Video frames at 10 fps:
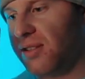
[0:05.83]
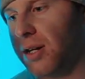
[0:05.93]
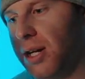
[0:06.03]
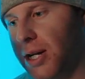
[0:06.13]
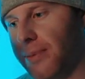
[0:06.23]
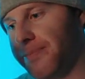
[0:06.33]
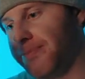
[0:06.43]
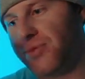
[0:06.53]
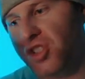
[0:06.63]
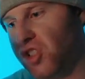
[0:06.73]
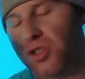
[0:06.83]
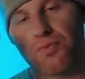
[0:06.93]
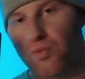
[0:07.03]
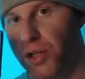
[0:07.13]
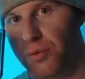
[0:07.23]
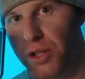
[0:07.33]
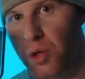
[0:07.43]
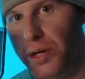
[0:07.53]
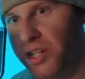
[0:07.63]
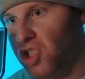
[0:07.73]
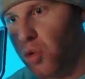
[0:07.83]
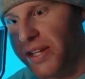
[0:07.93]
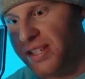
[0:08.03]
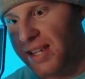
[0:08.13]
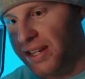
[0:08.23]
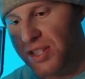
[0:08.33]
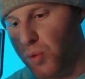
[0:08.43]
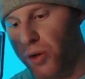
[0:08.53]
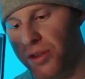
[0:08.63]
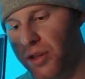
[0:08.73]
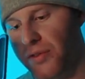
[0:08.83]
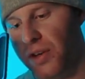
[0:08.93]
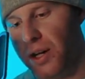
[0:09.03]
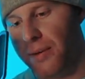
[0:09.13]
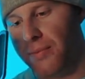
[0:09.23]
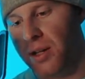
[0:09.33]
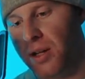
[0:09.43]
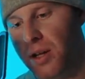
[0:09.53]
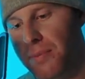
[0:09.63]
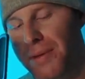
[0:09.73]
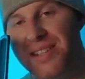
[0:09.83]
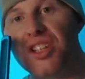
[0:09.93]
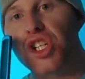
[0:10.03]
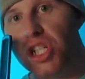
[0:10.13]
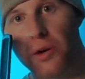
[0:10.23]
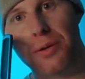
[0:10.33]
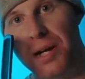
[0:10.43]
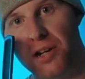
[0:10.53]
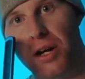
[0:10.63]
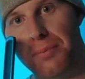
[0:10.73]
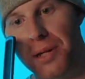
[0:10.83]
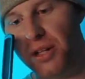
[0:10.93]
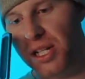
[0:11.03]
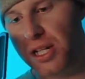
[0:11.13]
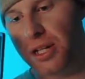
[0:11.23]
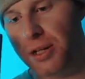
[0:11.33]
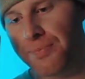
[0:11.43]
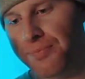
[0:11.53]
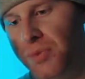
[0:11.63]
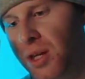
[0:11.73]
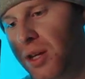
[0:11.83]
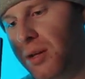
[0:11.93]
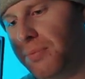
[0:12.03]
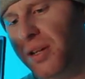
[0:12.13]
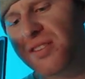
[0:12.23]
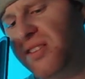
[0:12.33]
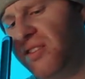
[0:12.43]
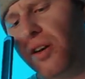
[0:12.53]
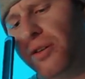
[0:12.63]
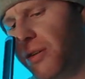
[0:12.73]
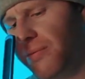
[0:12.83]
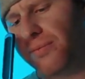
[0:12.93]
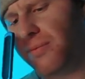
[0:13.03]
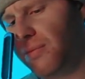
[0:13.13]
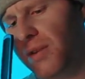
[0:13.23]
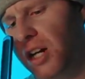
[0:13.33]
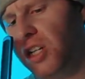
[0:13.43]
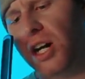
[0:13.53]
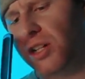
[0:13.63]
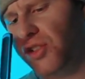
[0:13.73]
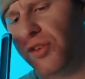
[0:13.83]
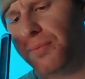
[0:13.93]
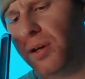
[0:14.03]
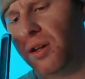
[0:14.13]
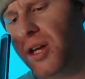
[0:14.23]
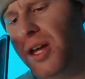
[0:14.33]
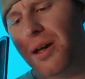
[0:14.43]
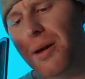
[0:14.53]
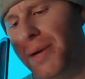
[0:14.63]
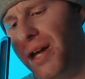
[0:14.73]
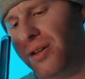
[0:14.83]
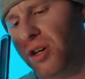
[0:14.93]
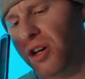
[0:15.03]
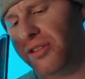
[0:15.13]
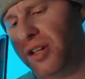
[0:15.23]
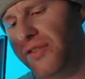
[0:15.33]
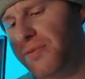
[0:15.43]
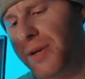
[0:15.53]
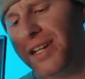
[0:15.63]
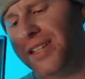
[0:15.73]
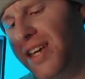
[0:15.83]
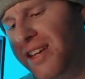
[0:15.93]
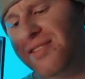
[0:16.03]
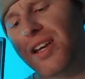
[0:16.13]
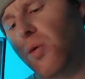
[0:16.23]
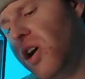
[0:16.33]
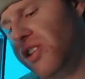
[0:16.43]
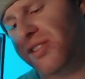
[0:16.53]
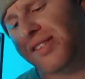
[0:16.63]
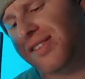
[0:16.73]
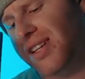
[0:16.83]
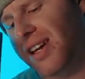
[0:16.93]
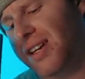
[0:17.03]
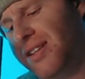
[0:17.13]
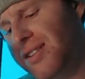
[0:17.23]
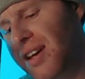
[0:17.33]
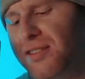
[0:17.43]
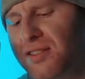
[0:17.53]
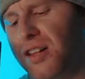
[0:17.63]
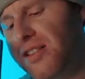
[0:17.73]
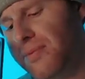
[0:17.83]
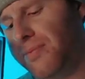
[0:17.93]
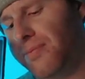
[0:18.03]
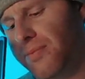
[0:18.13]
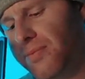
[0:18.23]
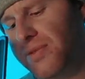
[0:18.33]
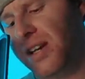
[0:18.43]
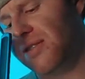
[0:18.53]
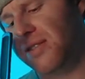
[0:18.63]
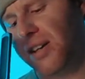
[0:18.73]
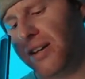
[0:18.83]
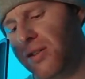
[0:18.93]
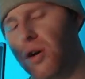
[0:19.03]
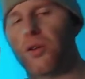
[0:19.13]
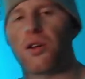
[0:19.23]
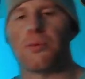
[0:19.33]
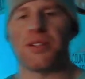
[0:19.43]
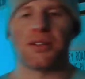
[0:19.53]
Um, just really, really quick 20 seconds worth of um, basically showing my credibility here. Plus 600 on college football, a Baylor alternative spread, K State, Washington State, Texas Clemson, Texas Tech, Oklahoma.